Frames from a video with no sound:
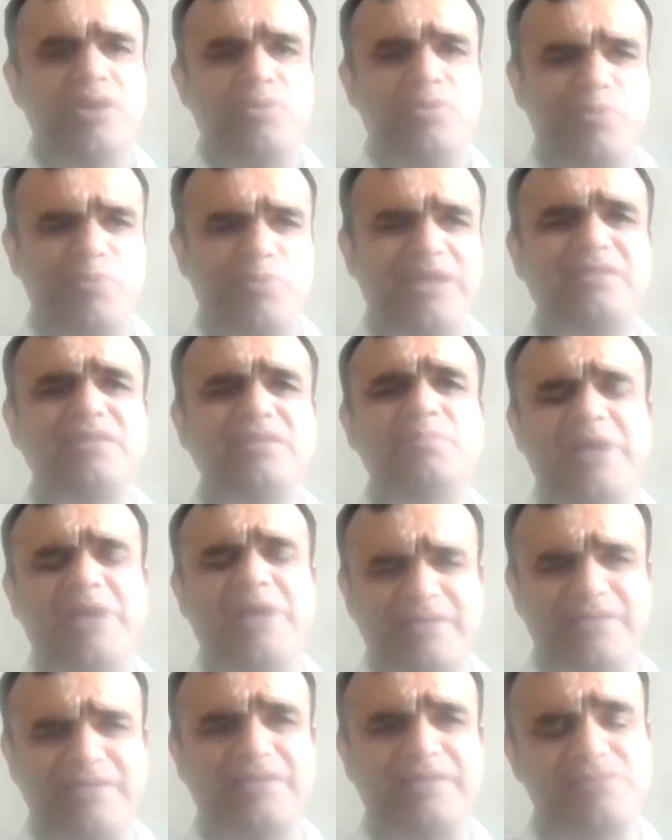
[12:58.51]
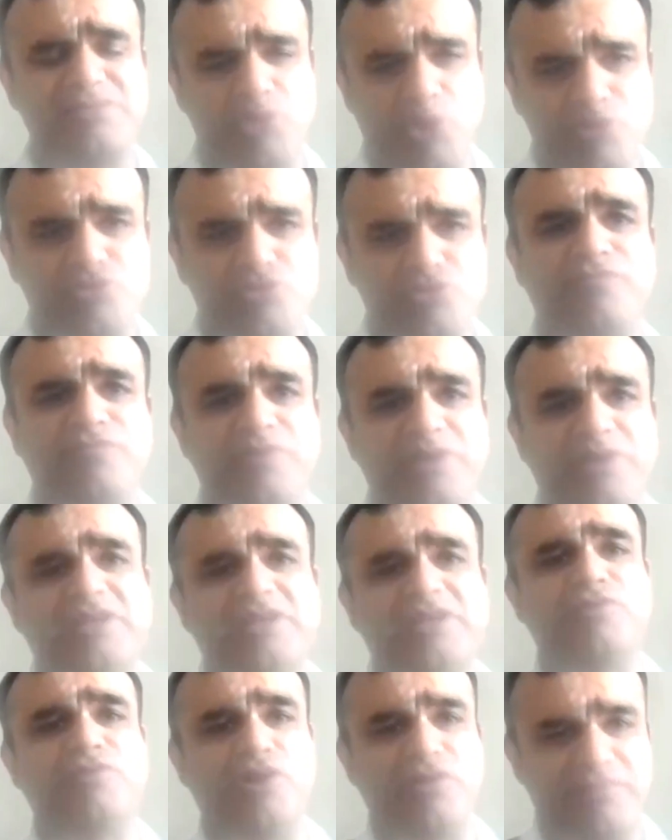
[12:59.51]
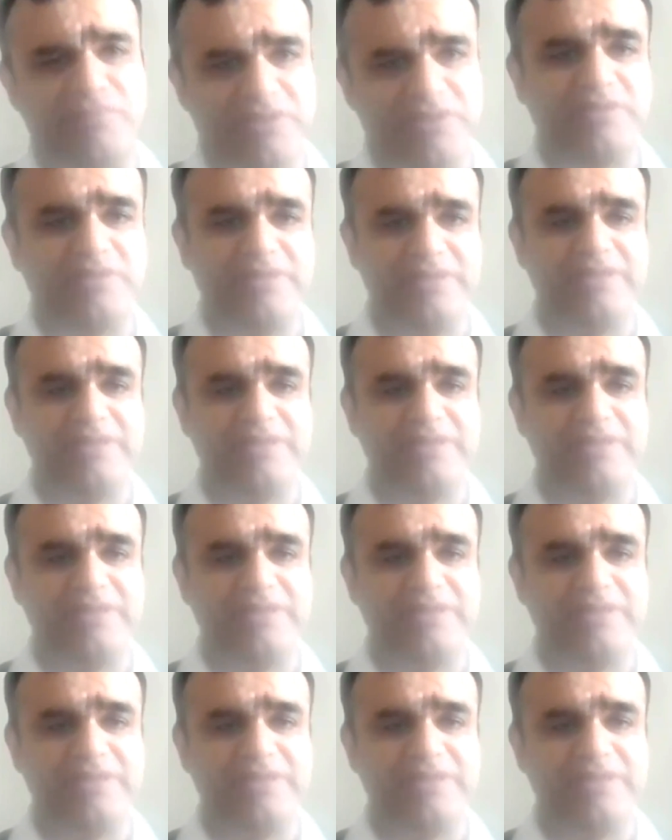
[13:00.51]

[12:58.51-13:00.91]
Where the market has also further evolved